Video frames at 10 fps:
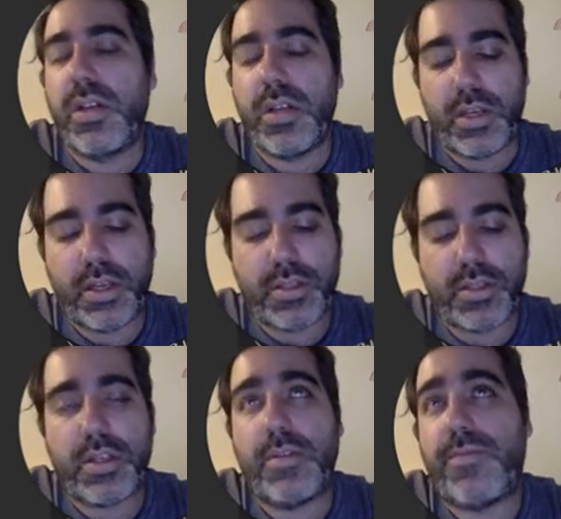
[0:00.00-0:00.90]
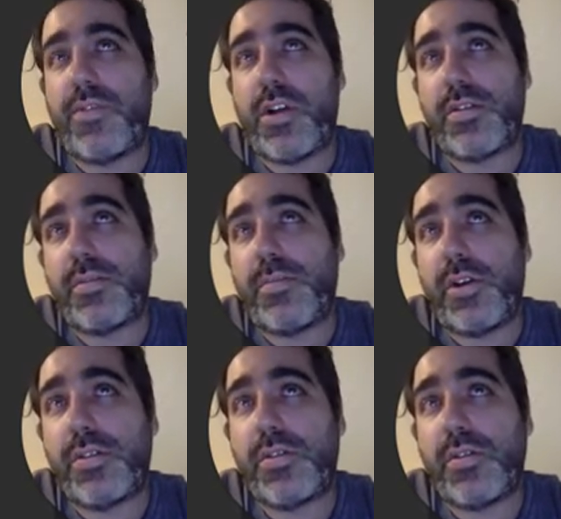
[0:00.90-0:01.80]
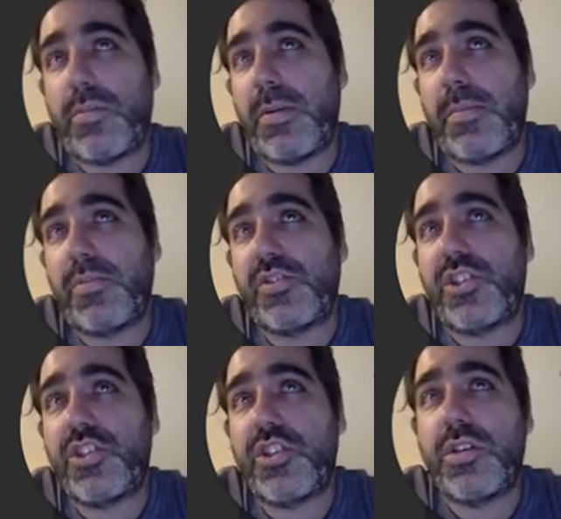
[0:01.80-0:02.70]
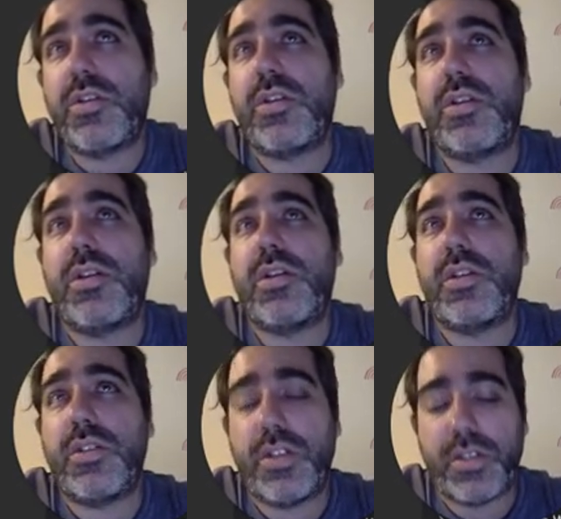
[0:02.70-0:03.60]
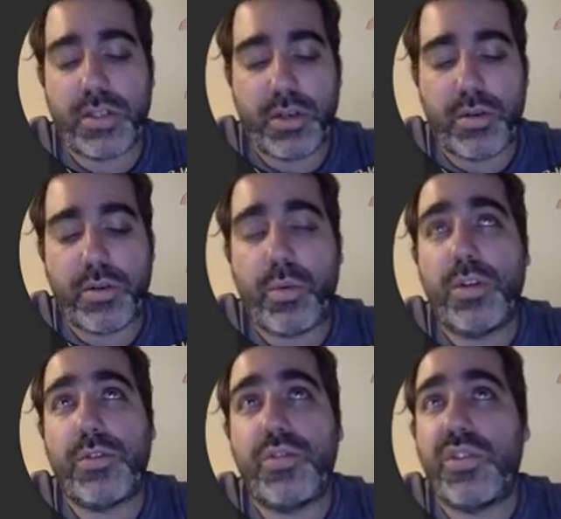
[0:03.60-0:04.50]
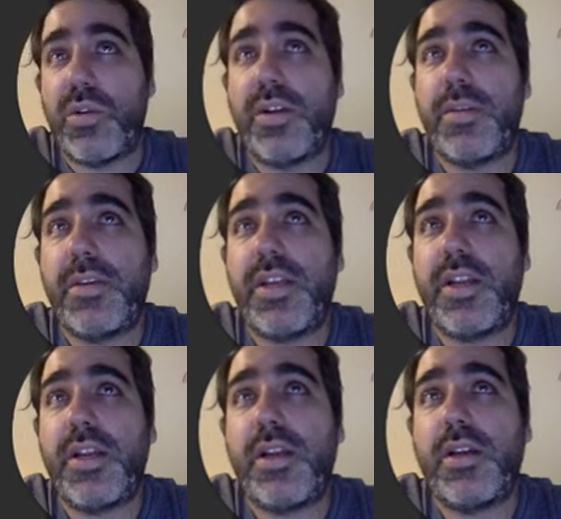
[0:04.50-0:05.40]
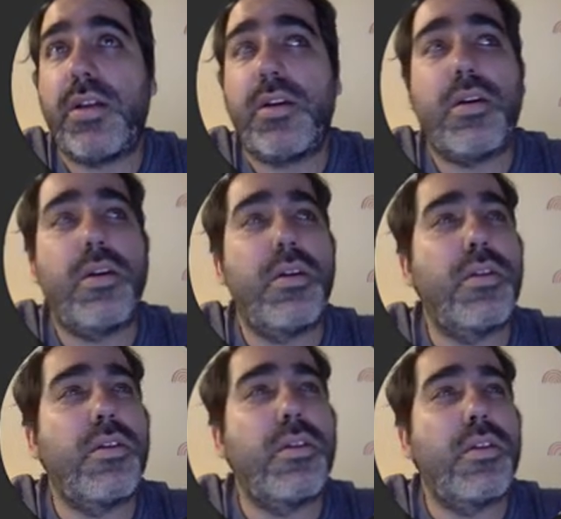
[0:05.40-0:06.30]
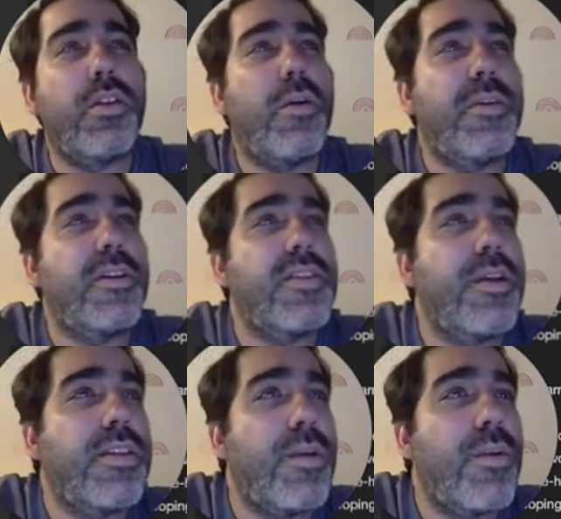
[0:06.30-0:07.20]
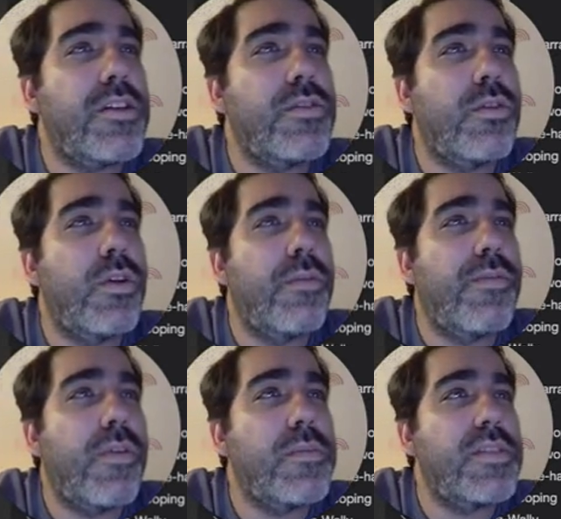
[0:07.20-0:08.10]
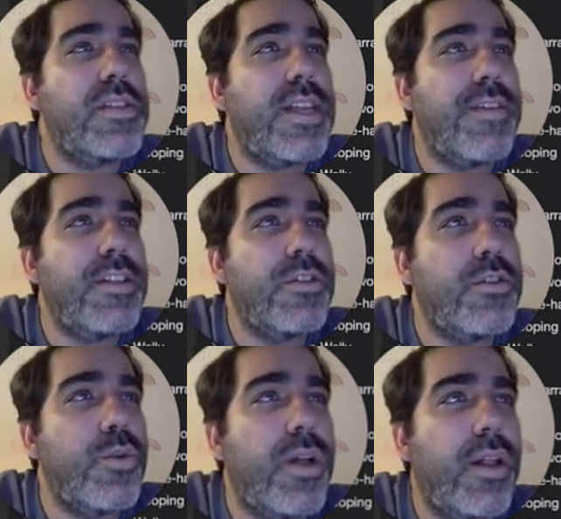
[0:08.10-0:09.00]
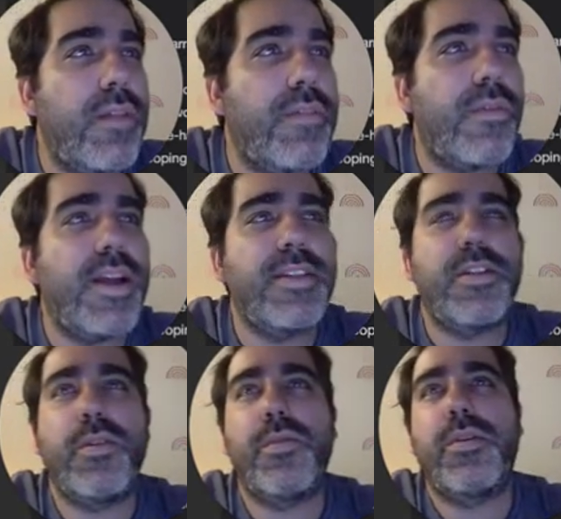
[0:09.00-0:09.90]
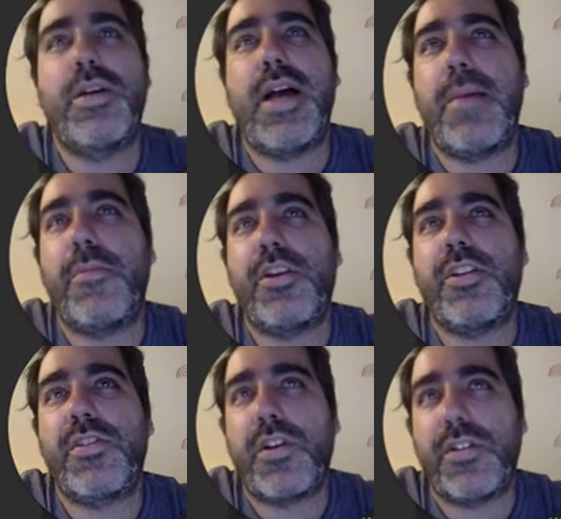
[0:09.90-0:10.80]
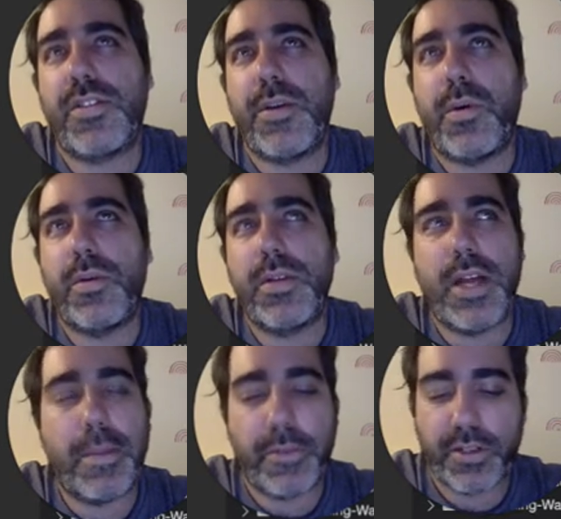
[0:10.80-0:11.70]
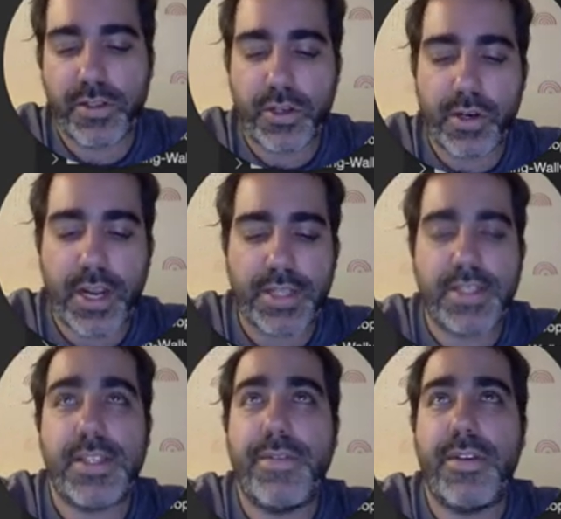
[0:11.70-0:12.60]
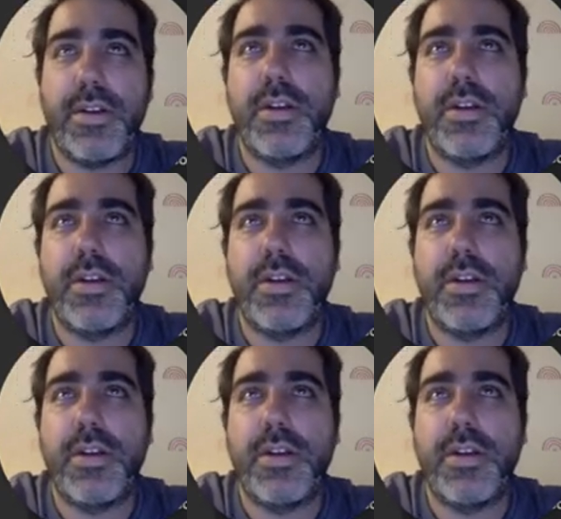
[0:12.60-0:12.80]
it's for pause or maybe position, it's equal to zero at the beginning. No, because they, they want us to loop from seven to 12, right? So I'm not going to start at zero. I'm going to start at seven